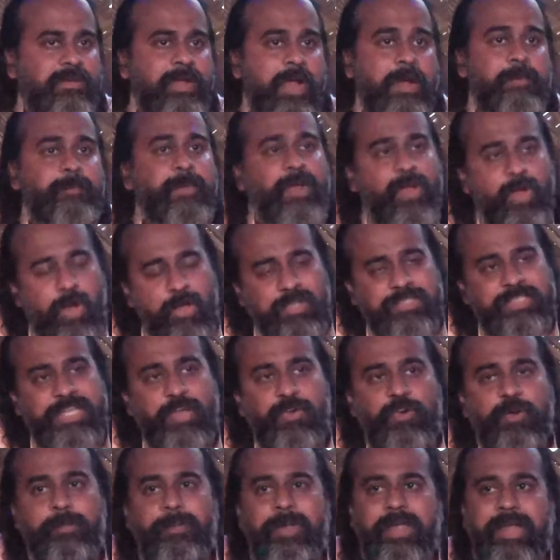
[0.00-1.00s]
And because they
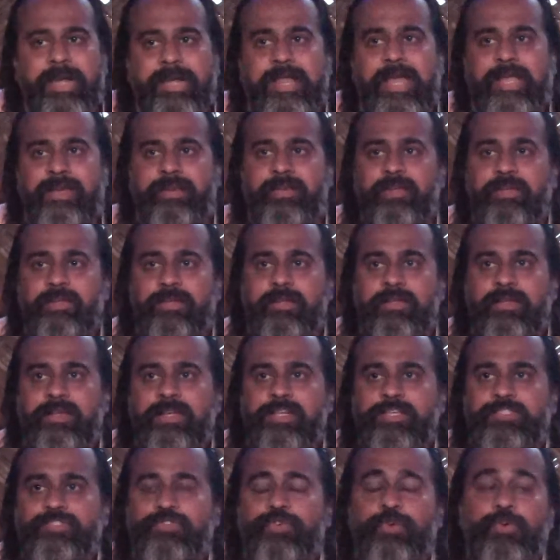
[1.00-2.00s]
would be hidden,
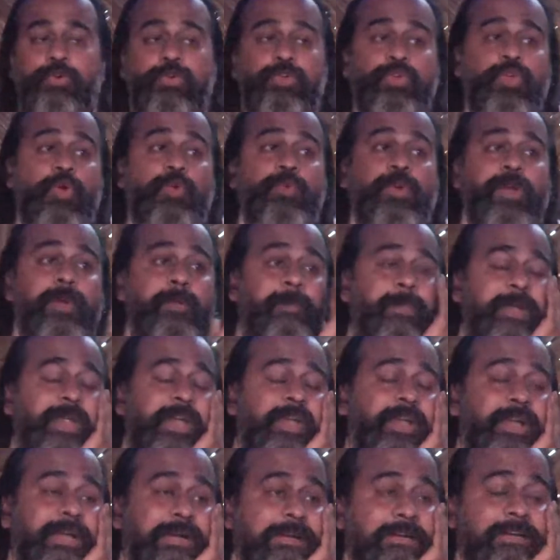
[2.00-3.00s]
so you would
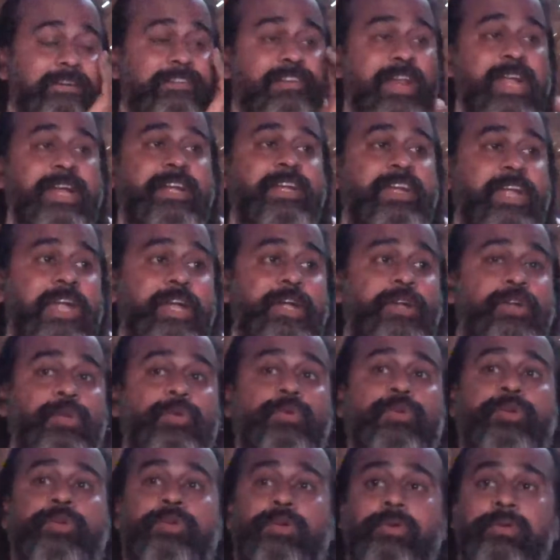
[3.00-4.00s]
be tricked
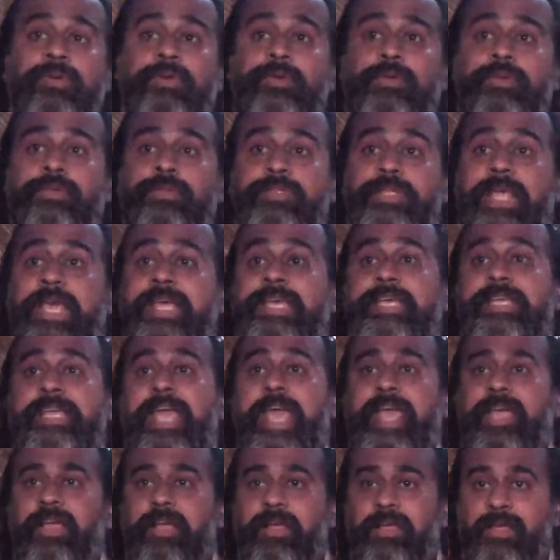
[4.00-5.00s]
into
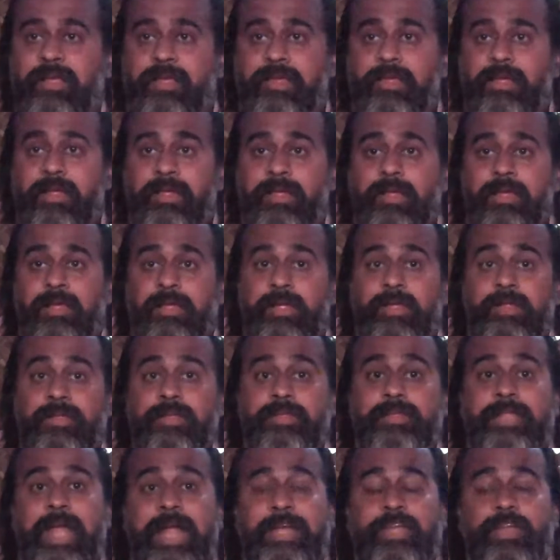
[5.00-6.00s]
thinking
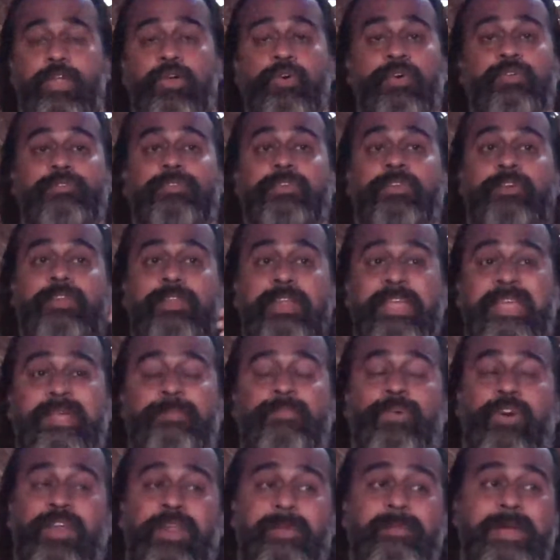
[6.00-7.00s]
that your
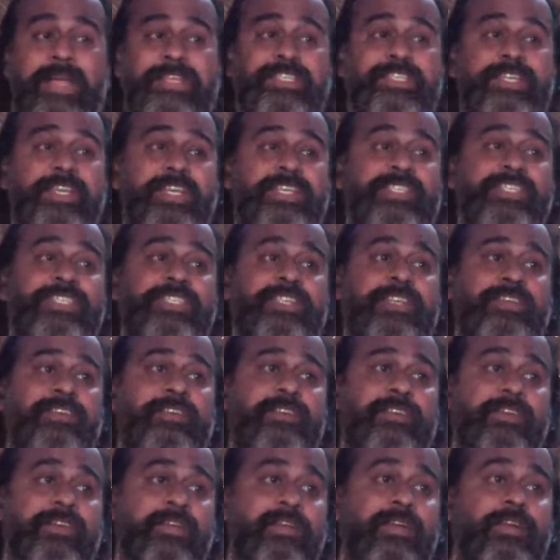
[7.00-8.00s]
dream or imagination
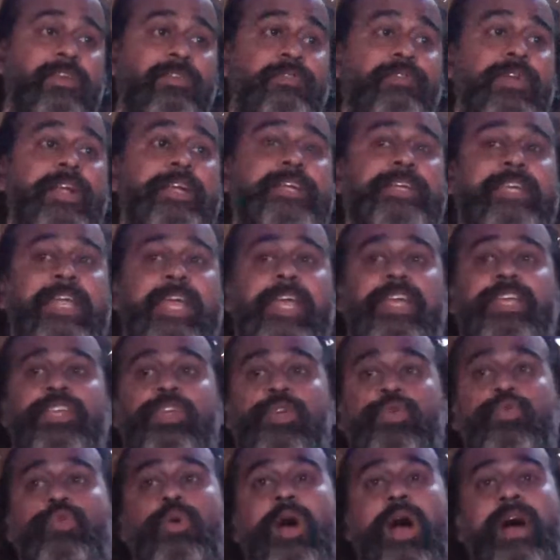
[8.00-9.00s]
will take
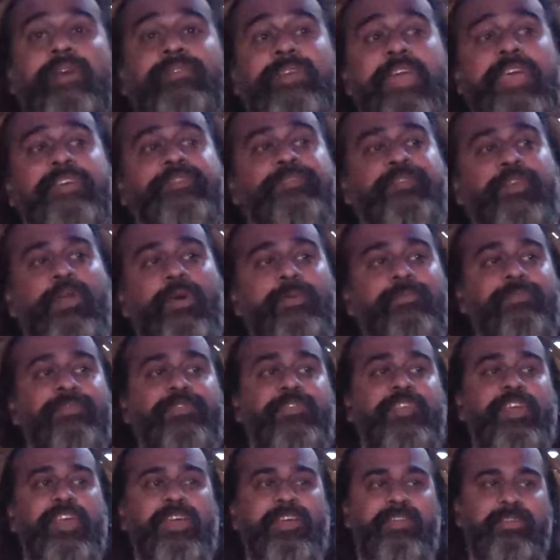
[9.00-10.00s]
you away from
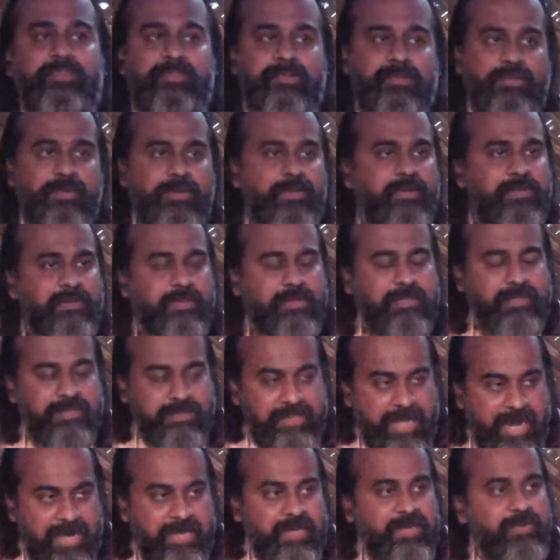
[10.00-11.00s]
fear.
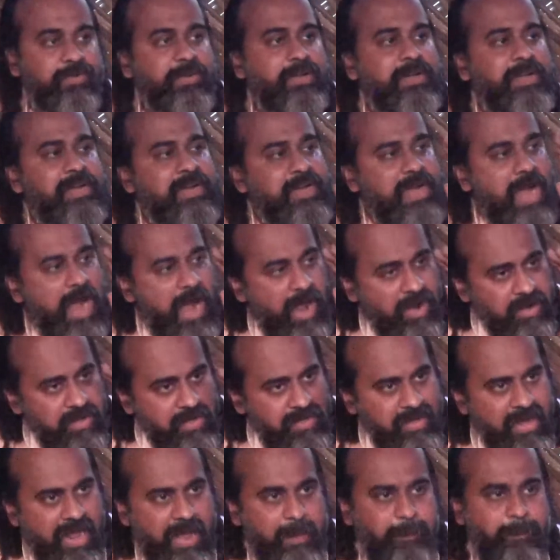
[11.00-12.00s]
That
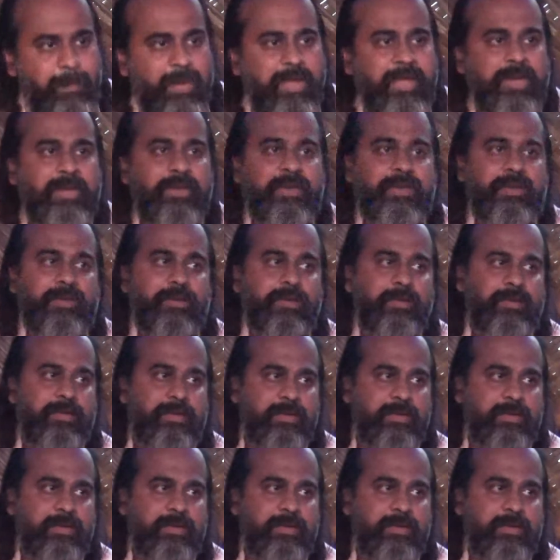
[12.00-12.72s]
can't happen.